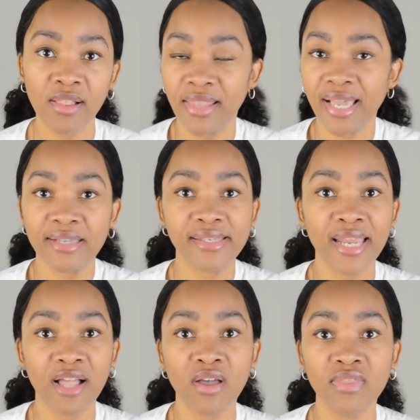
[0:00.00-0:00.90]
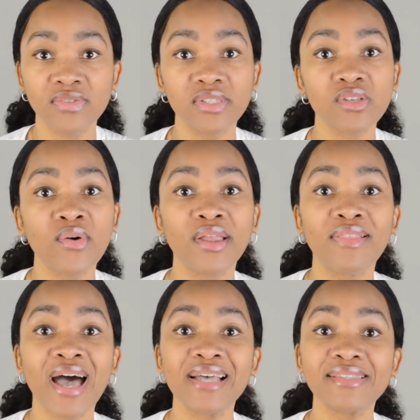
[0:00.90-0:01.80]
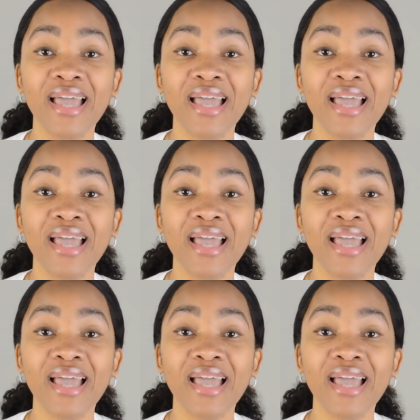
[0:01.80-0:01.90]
like I said, how long this is going to last